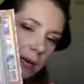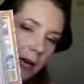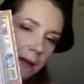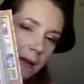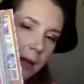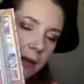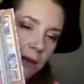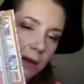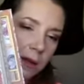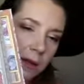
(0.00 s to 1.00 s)
And then
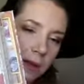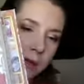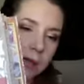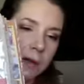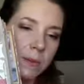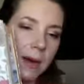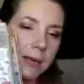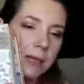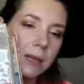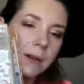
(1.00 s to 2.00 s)
look, there's this little
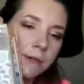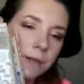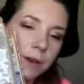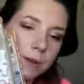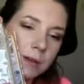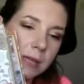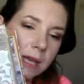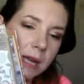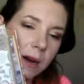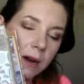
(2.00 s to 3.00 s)
basket of fruits
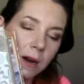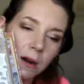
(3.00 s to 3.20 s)
here.